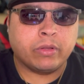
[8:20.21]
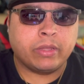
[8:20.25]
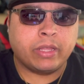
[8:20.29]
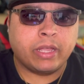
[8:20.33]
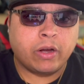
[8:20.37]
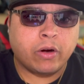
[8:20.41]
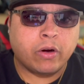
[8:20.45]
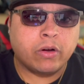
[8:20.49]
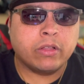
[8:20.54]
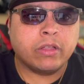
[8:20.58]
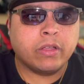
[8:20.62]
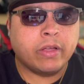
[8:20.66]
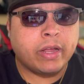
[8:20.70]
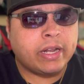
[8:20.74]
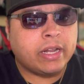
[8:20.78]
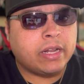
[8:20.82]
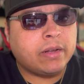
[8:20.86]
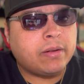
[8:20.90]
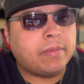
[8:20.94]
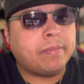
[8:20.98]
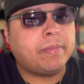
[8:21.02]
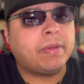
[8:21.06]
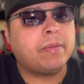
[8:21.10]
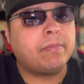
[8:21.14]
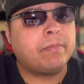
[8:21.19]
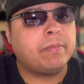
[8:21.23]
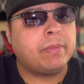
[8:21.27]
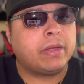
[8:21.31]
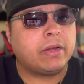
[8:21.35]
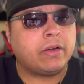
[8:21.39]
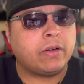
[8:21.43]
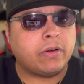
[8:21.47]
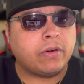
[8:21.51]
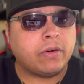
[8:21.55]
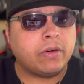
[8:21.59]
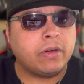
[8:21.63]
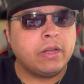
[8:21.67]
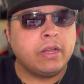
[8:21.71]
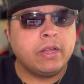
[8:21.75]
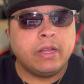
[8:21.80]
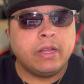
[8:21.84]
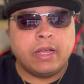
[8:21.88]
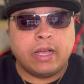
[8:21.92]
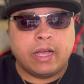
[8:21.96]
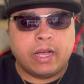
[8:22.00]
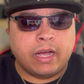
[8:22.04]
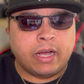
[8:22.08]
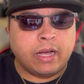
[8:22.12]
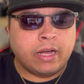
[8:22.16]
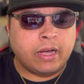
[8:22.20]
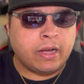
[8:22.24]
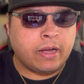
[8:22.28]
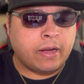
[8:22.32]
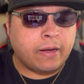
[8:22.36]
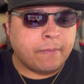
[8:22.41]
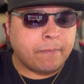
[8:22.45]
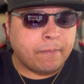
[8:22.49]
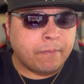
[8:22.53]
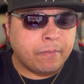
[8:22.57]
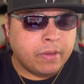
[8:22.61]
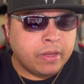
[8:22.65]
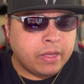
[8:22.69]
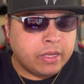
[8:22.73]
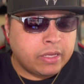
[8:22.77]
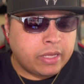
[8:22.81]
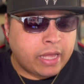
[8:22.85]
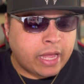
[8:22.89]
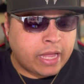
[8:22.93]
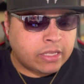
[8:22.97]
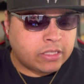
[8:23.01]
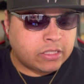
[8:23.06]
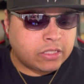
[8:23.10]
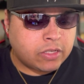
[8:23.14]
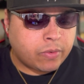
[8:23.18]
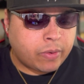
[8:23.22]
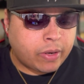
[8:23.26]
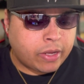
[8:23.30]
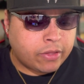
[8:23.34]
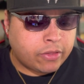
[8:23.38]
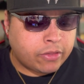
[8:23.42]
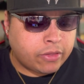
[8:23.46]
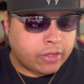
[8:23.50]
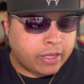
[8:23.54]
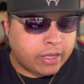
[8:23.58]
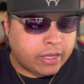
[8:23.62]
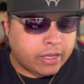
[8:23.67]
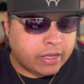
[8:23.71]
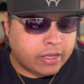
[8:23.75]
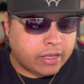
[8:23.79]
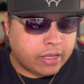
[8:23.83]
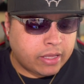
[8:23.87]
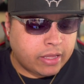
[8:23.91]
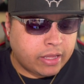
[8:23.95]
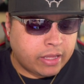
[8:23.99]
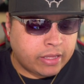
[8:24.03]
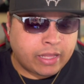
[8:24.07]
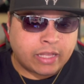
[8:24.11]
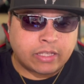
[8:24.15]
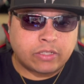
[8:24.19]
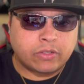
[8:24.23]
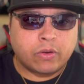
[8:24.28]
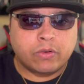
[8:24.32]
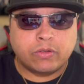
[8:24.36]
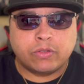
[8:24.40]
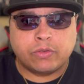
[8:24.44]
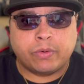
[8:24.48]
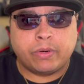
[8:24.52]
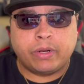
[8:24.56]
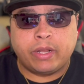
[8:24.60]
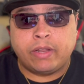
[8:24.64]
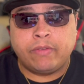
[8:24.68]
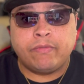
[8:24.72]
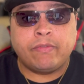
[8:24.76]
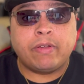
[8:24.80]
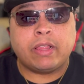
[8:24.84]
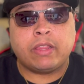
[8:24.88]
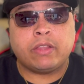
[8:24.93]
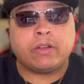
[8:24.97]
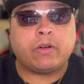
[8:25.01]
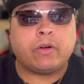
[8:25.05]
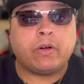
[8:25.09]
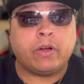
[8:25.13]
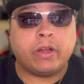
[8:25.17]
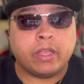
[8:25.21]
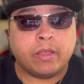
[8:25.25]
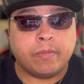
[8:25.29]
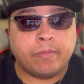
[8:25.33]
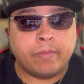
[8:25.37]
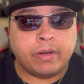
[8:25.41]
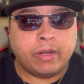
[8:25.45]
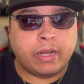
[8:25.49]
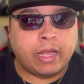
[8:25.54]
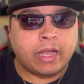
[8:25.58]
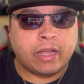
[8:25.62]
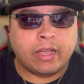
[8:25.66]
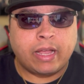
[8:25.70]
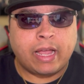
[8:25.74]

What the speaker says: They are getting a bit bigger, and so I think that's also an invalid argument.